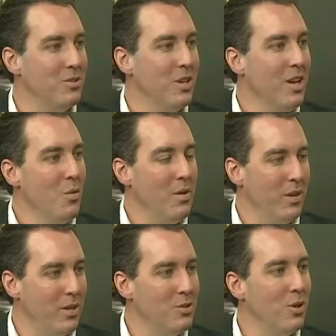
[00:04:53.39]
There's We
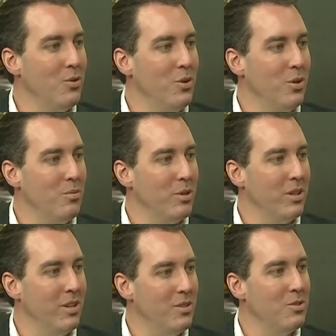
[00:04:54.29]
have a kids zone you can
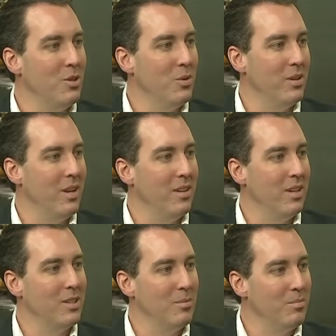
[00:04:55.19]
bring the kids to and, and
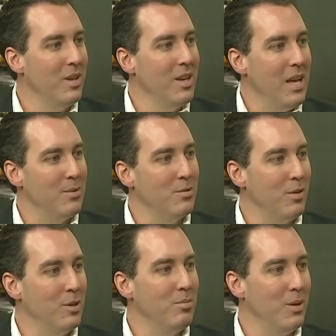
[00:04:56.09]
let them have Great. some
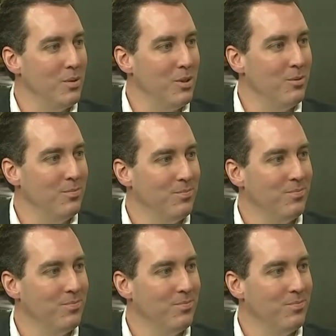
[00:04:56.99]
fun and play with too.